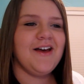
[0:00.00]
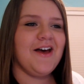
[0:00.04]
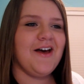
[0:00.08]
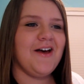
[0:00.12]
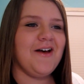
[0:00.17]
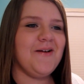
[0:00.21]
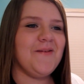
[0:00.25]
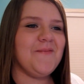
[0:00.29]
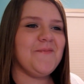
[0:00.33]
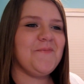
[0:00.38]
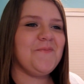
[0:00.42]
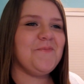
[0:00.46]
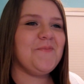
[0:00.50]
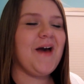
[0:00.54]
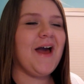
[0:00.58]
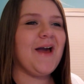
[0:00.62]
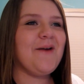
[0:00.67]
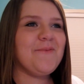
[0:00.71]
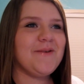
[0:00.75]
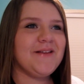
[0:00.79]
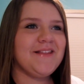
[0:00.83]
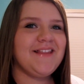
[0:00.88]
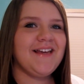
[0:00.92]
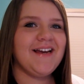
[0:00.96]
But
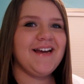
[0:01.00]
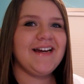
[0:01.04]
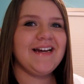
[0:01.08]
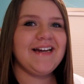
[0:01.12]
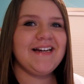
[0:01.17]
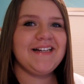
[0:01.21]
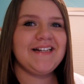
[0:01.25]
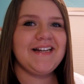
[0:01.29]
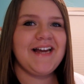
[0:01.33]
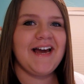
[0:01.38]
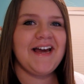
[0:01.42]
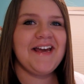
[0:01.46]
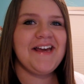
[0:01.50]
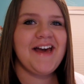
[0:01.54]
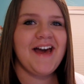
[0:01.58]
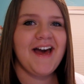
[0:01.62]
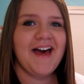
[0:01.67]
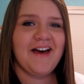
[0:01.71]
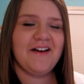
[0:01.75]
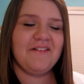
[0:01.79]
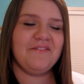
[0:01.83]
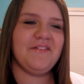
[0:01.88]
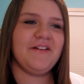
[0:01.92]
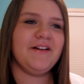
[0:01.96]
I went there and I
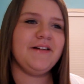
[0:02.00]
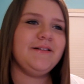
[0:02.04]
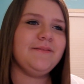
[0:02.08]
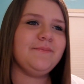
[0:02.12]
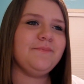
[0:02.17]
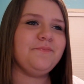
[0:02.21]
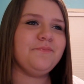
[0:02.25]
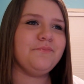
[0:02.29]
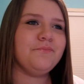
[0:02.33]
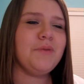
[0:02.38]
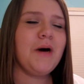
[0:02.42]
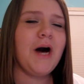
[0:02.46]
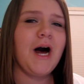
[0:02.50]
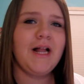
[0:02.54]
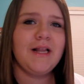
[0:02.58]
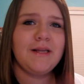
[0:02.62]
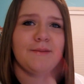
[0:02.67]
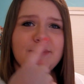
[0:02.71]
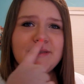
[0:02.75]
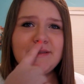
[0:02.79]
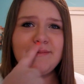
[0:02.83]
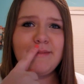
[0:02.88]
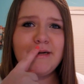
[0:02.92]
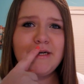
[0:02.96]
have
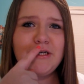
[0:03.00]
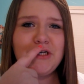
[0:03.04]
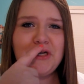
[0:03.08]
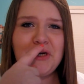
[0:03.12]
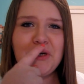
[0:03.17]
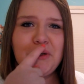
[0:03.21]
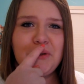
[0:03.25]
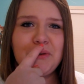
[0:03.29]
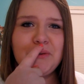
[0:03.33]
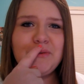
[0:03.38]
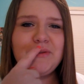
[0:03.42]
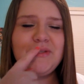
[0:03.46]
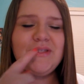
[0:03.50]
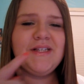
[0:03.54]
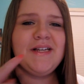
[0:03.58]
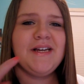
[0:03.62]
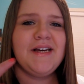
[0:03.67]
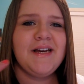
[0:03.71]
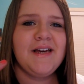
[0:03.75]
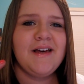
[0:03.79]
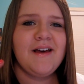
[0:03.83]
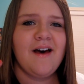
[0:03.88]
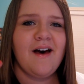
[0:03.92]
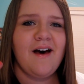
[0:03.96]
polyps in my nose,
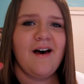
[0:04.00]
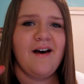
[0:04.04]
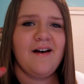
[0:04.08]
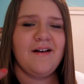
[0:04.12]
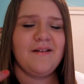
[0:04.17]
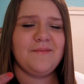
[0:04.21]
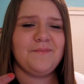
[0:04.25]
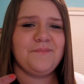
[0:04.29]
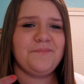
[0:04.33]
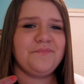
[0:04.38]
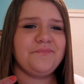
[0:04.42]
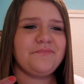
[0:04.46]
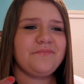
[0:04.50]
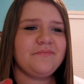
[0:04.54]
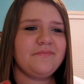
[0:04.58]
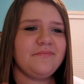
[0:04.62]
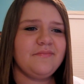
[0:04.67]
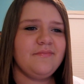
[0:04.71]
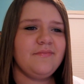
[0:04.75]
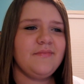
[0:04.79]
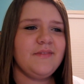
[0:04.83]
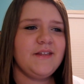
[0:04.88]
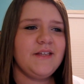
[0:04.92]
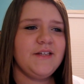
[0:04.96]

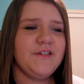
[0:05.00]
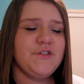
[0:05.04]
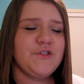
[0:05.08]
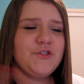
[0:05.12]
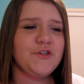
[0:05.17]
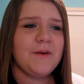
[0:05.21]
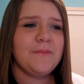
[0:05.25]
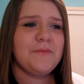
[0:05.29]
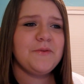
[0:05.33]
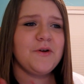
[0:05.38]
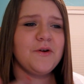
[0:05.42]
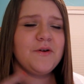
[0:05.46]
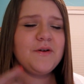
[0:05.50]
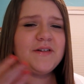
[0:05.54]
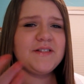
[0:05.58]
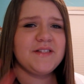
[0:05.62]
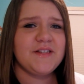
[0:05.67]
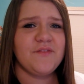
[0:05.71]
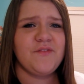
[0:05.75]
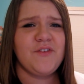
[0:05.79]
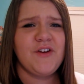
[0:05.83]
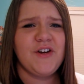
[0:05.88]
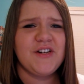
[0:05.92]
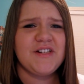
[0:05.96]
strep throat, a
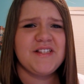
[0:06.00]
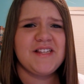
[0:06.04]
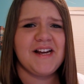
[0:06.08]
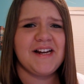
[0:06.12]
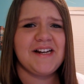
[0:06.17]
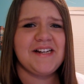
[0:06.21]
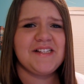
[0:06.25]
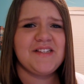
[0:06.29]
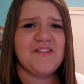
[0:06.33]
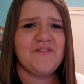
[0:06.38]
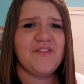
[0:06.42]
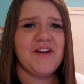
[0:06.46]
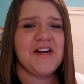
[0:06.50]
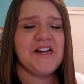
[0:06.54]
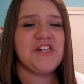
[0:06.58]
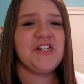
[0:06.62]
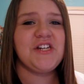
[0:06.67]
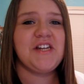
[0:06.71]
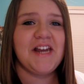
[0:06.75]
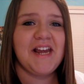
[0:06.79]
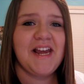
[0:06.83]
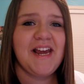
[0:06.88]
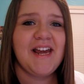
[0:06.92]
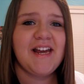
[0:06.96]
severe sinus
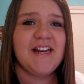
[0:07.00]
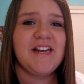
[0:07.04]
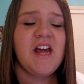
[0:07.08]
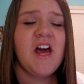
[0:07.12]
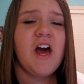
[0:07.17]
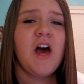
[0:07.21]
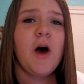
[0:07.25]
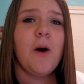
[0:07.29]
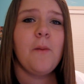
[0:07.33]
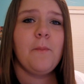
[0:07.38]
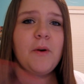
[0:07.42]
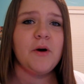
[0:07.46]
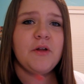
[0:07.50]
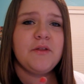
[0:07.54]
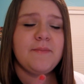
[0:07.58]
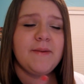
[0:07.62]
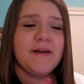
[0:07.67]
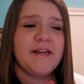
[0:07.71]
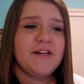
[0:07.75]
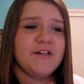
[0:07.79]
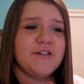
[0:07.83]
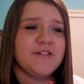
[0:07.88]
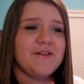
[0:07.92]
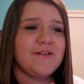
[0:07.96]
infection, and both
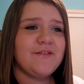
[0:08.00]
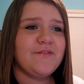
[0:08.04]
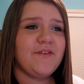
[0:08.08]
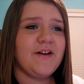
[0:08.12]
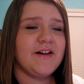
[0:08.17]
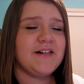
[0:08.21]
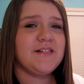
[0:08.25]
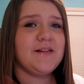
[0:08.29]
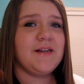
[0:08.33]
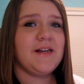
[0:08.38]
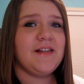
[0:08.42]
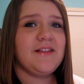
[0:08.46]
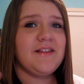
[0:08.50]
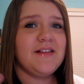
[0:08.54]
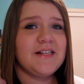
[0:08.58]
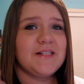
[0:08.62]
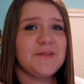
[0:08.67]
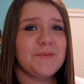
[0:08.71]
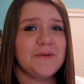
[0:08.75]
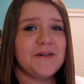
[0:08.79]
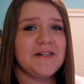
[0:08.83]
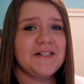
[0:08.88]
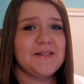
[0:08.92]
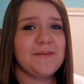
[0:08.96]
my ears are infected, and
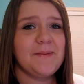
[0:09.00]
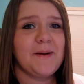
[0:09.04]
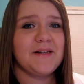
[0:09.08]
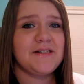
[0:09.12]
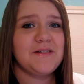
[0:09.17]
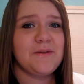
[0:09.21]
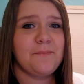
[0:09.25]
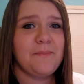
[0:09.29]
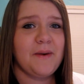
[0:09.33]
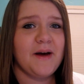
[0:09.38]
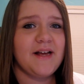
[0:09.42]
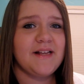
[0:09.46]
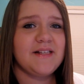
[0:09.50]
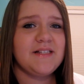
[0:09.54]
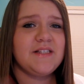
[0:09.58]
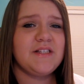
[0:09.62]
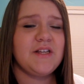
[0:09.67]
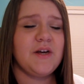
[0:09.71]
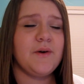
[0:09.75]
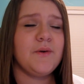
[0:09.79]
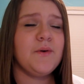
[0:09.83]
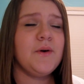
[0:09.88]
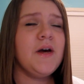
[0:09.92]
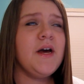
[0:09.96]
this one is about to bust.
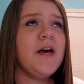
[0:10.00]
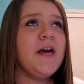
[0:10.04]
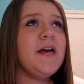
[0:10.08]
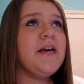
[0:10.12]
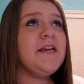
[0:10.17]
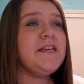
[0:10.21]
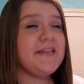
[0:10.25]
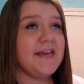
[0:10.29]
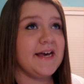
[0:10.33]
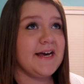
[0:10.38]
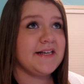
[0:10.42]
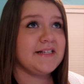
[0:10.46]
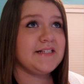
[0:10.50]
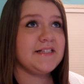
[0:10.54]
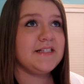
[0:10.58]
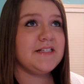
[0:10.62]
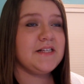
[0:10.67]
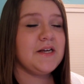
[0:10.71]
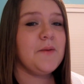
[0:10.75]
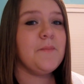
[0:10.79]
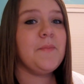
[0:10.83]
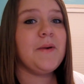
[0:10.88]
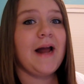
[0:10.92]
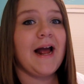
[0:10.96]
So
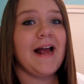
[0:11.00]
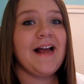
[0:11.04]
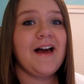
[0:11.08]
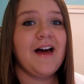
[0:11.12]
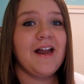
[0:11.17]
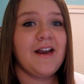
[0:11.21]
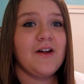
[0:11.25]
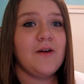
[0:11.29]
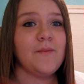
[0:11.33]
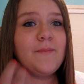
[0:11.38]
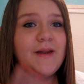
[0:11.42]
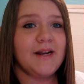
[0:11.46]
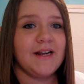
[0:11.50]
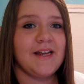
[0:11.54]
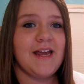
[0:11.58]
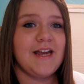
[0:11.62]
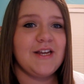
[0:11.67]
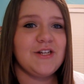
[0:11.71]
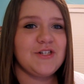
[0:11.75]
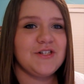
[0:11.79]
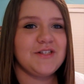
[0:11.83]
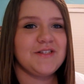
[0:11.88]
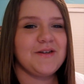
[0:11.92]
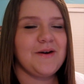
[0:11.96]
yes, but I got on
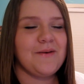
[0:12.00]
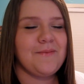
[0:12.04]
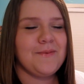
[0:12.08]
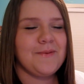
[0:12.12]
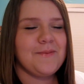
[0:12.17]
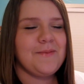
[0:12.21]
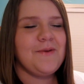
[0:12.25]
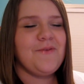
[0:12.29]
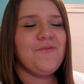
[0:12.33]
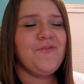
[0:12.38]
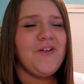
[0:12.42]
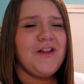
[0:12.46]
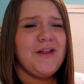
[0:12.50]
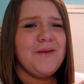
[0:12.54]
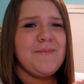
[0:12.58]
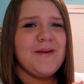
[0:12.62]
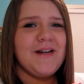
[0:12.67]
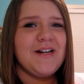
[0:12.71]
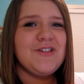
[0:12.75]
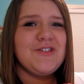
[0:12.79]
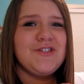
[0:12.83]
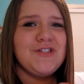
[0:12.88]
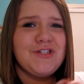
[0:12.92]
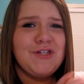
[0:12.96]
medication, so I'm gonna be feeling
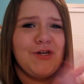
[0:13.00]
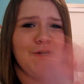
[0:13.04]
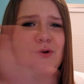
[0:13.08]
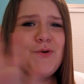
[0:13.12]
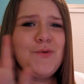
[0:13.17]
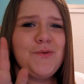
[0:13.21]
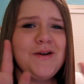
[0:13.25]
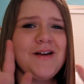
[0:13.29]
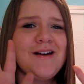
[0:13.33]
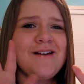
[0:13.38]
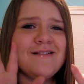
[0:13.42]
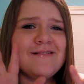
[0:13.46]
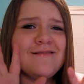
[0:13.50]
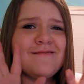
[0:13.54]
better soon.